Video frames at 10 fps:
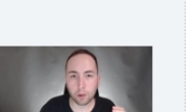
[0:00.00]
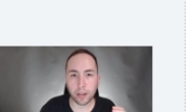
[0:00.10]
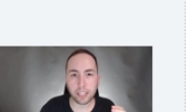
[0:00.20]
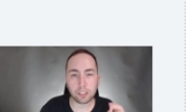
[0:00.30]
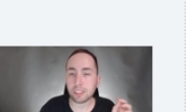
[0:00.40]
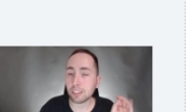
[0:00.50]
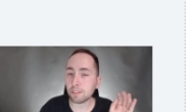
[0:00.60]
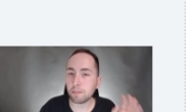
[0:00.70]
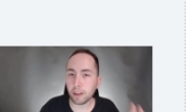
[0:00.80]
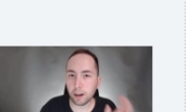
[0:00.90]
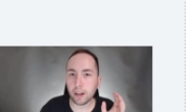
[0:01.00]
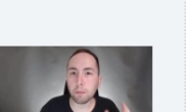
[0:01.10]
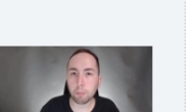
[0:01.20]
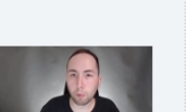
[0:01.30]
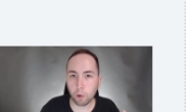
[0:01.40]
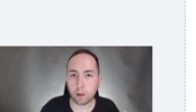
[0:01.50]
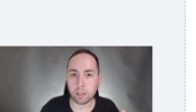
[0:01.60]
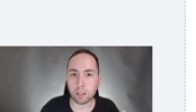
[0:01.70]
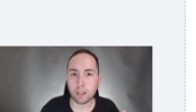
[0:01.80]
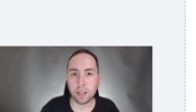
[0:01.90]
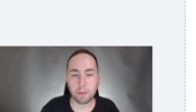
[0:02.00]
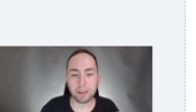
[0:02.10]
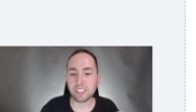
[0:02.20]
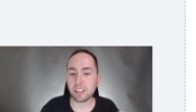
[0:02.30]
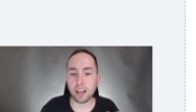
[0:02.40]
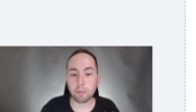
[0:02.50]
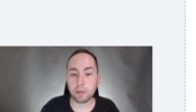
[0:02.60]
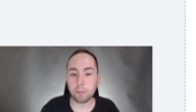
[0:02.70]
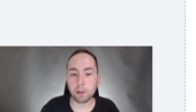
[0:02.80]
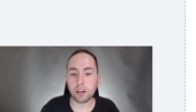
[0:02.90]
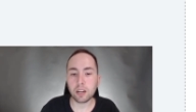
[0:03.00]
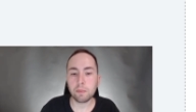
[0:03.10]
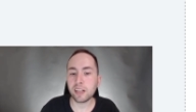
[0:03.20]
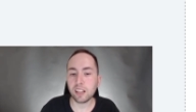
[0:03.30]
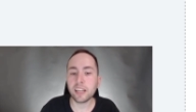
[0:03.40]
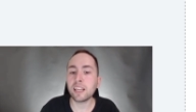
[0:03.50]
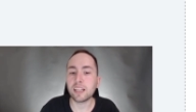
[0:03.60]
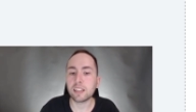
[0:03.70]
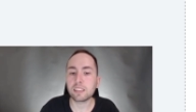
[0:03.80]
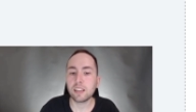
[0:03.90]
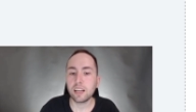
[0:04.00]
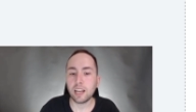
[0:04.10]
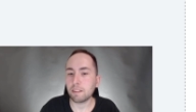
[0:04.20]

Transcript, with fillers: Okay, so this is very important because a lot of people, they're going to be clicking this,